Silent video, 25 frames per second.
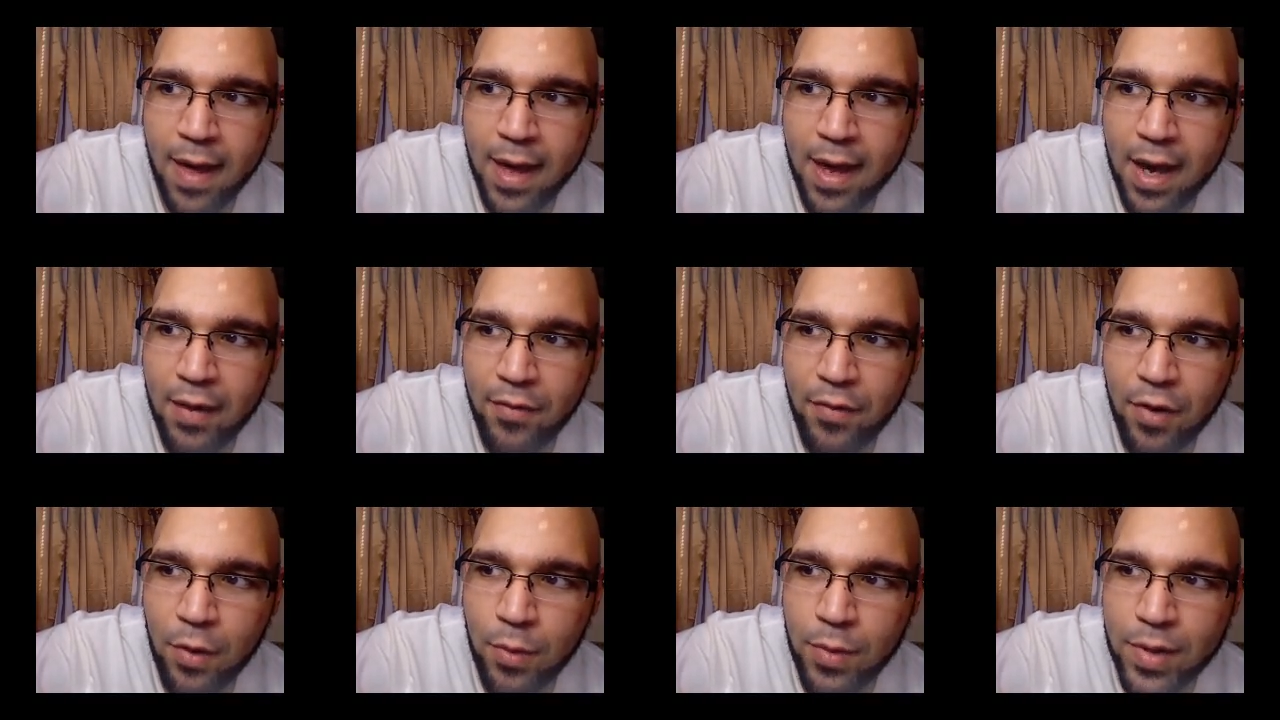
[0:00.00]

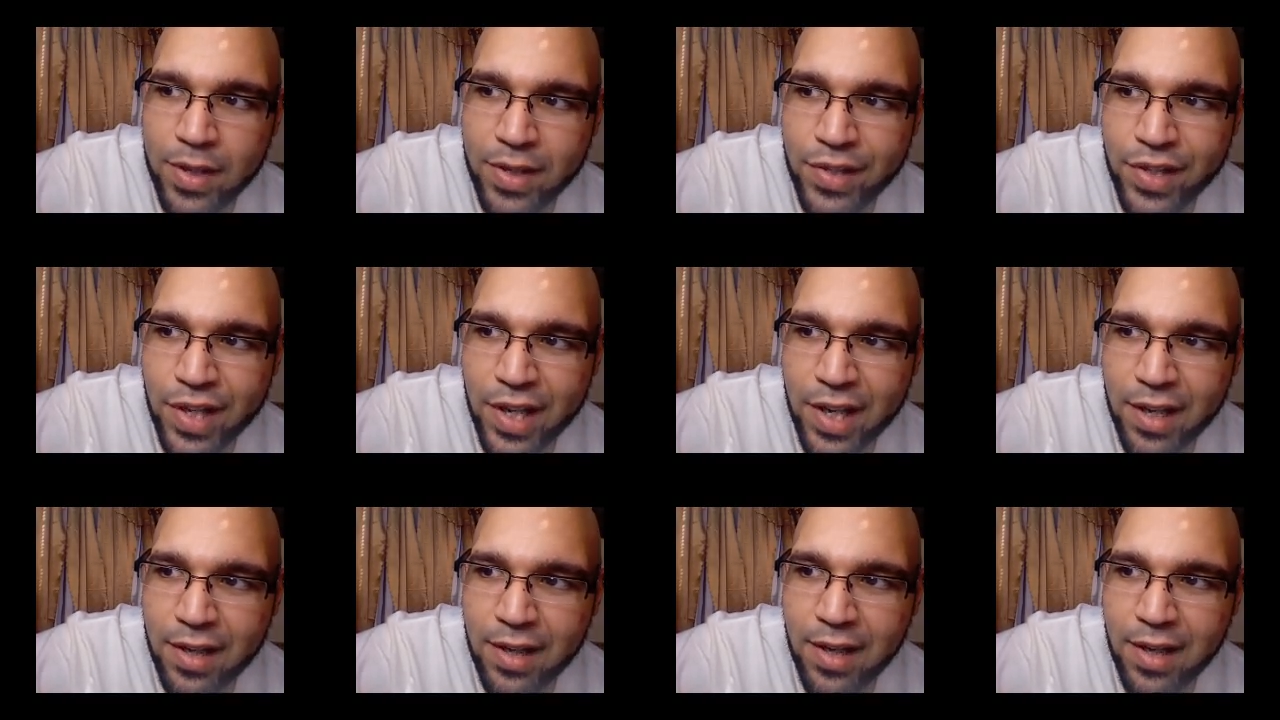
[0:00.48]
And I've always
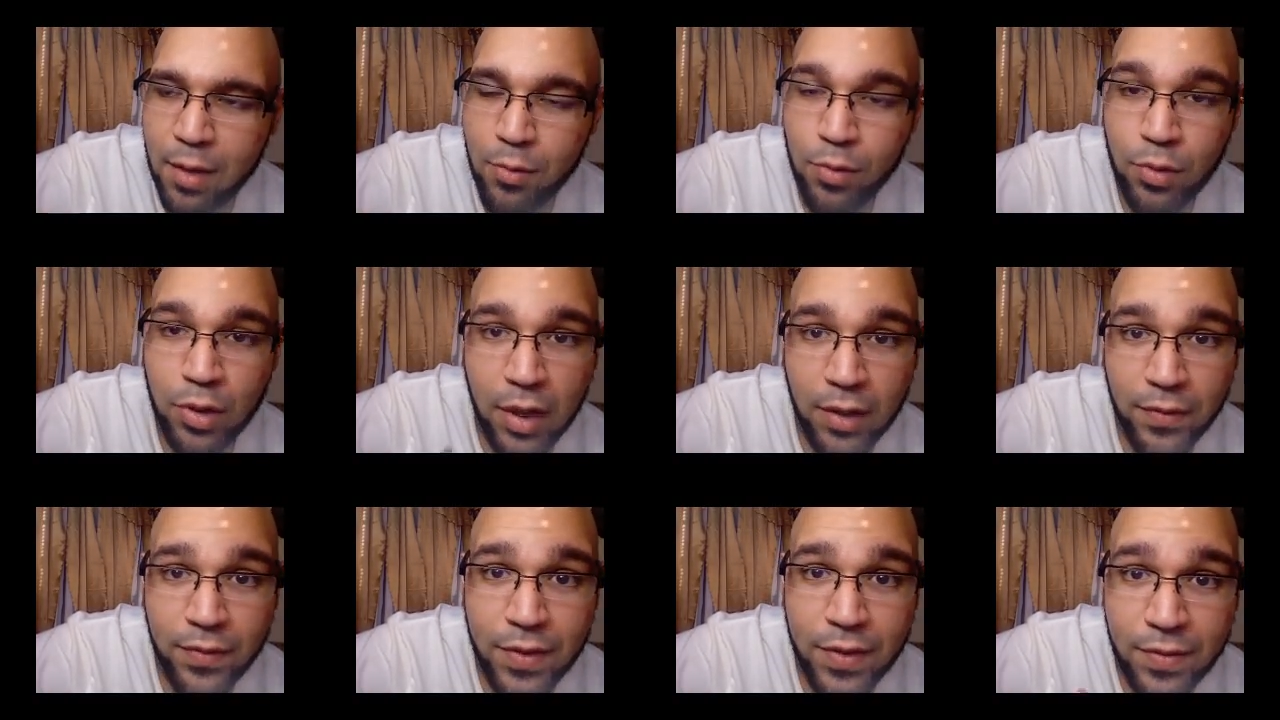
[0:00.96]
said I
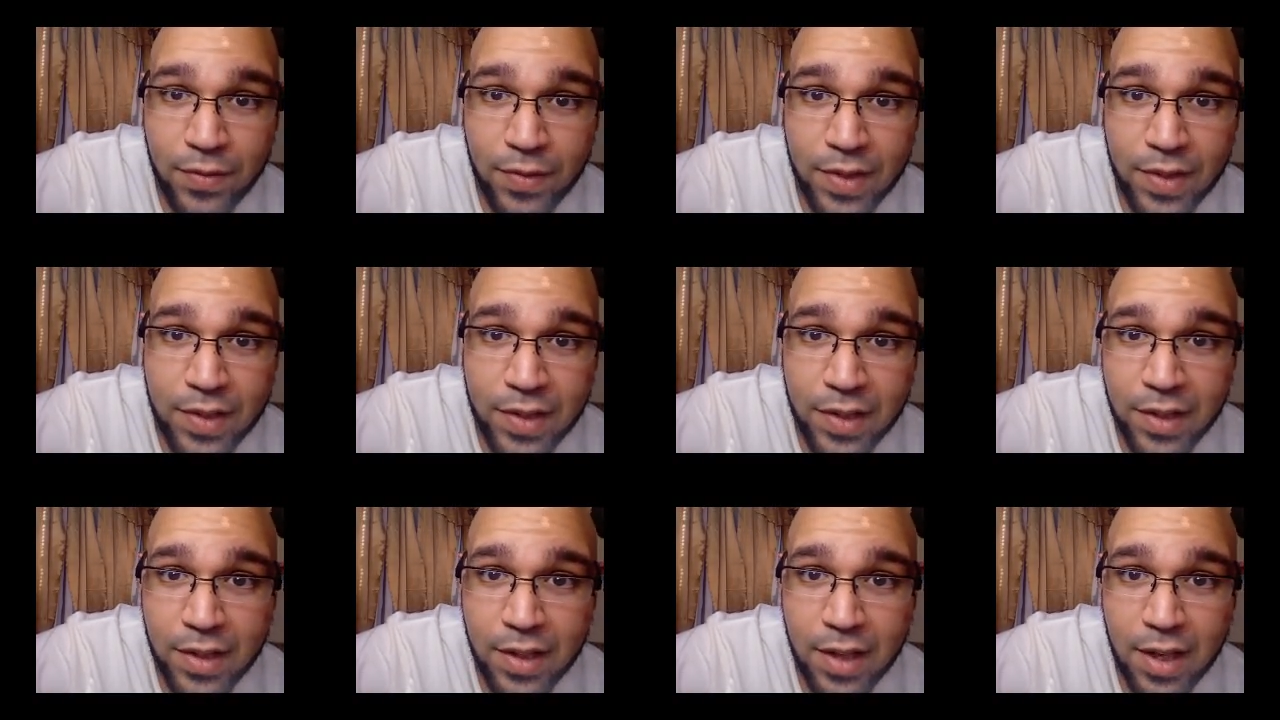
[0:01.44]
would love to
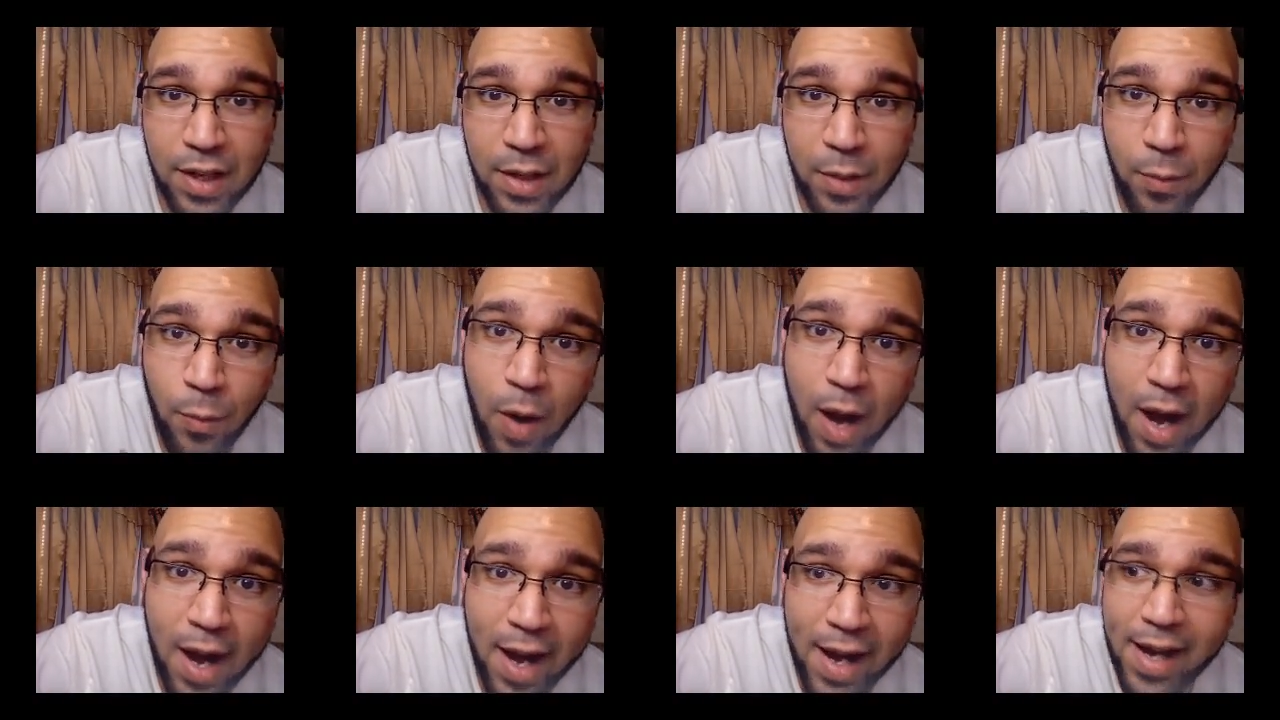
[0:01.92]
visit
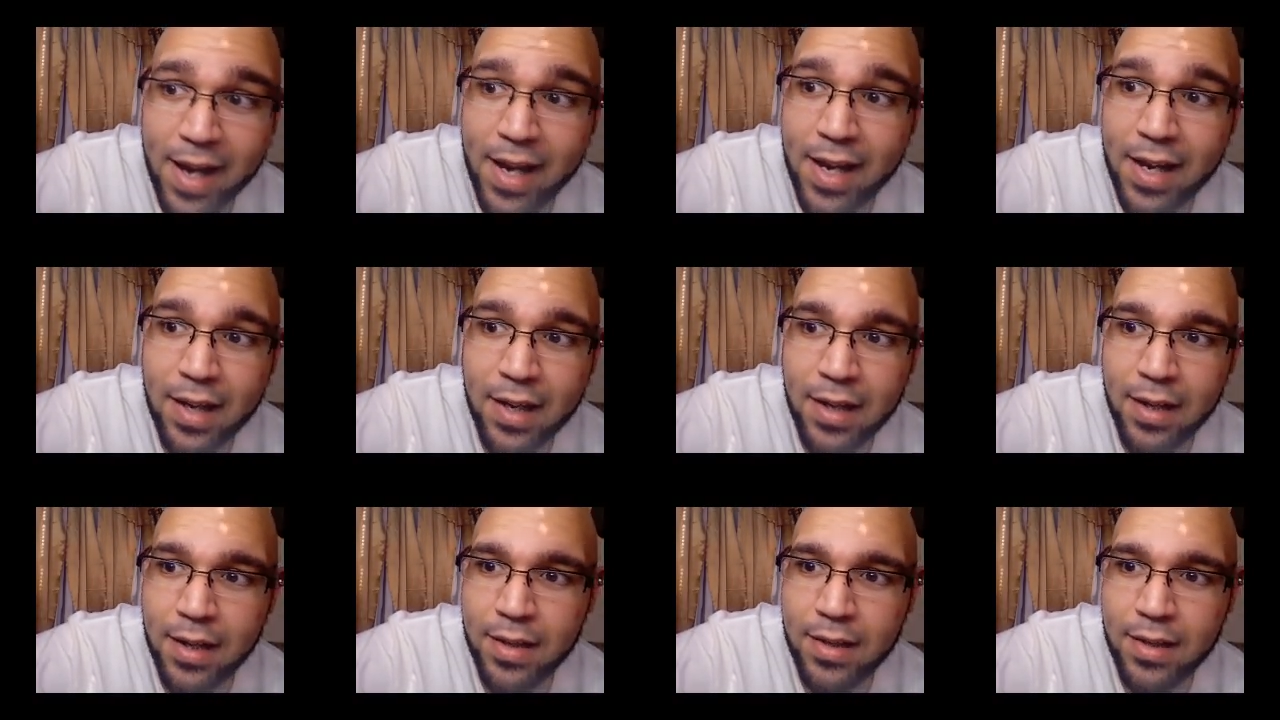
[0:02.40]
Hawaii.